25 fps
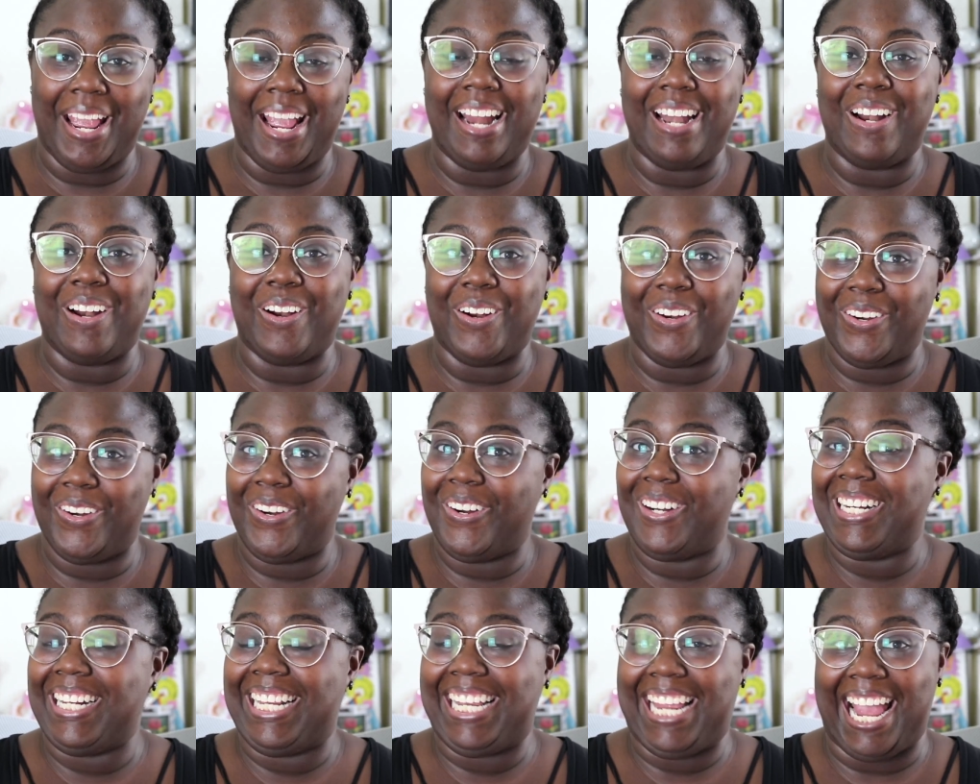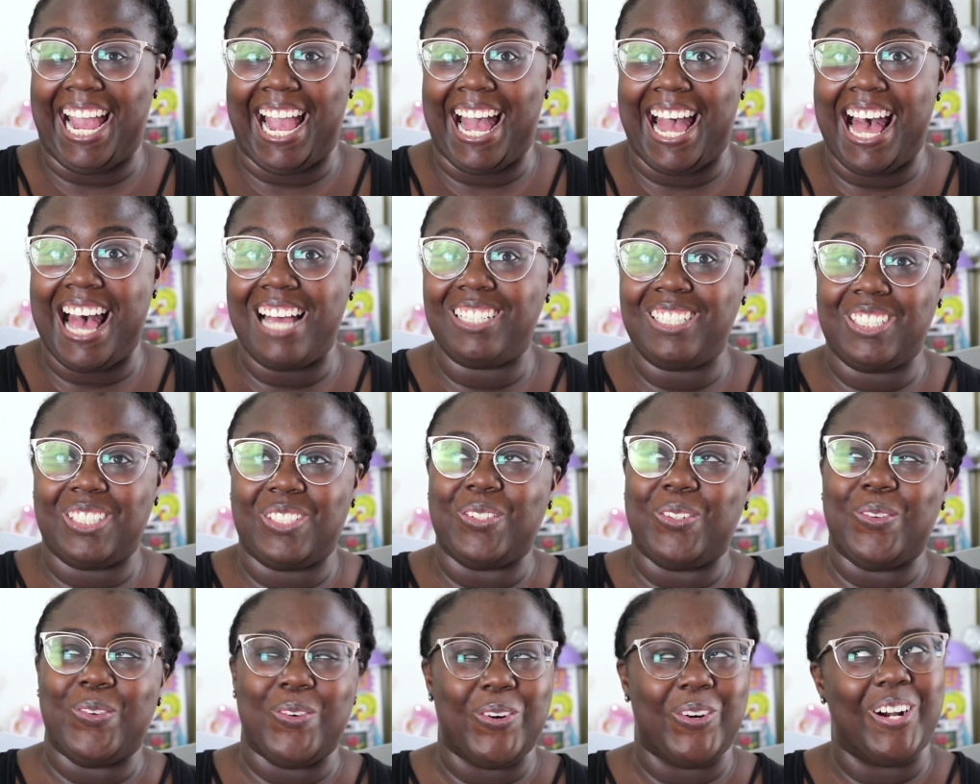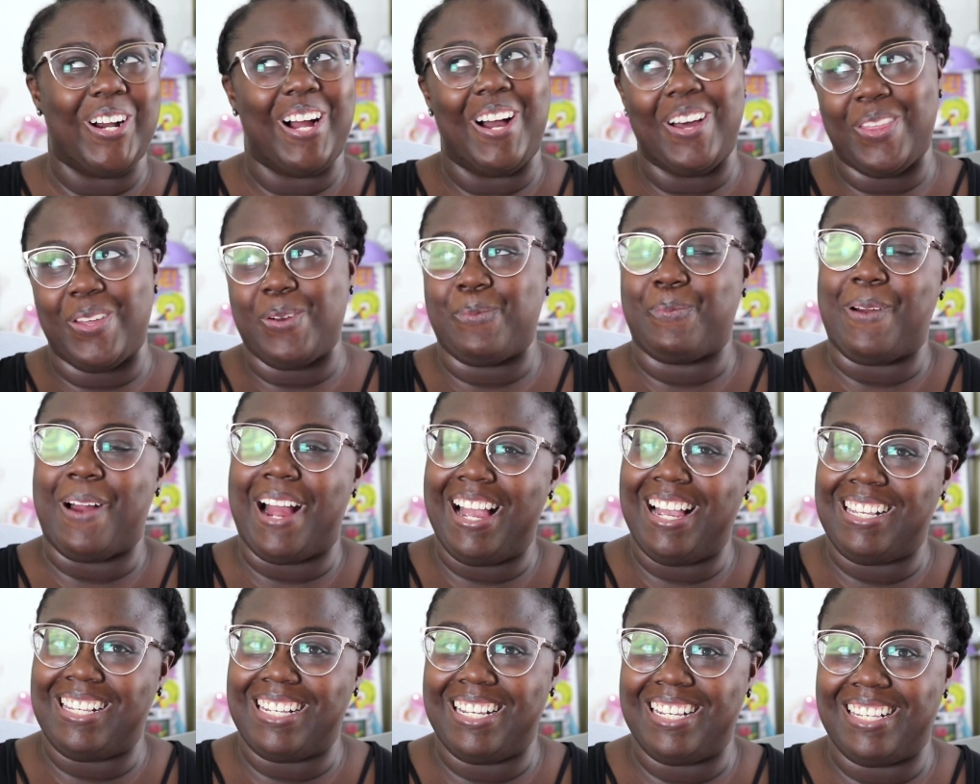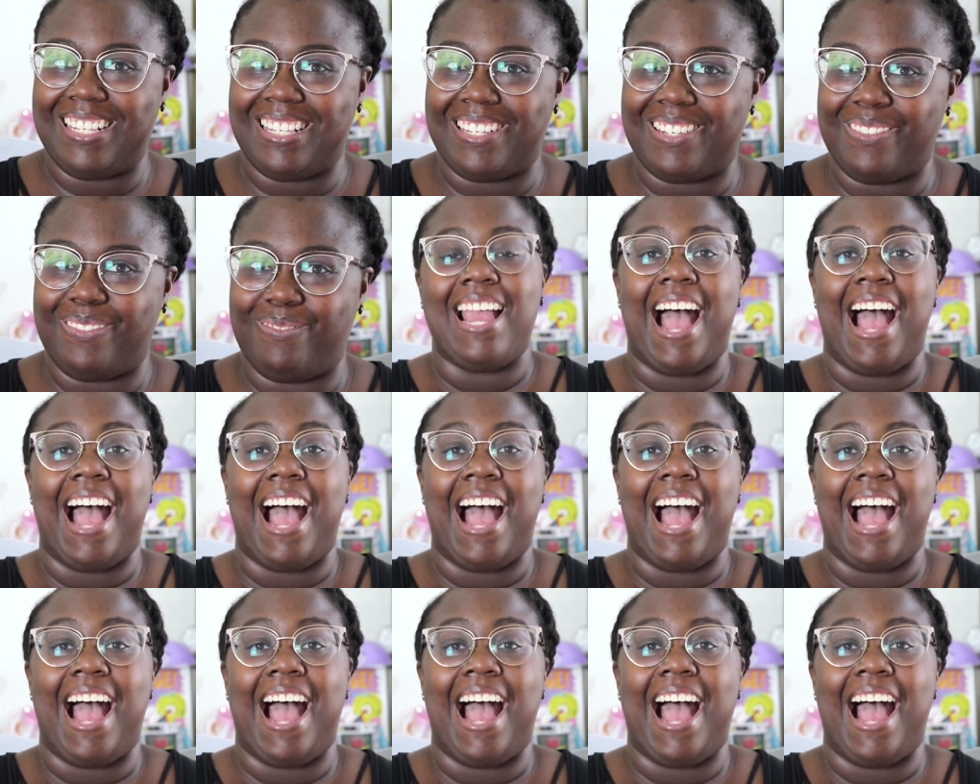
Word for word: and earn cash or other prizes.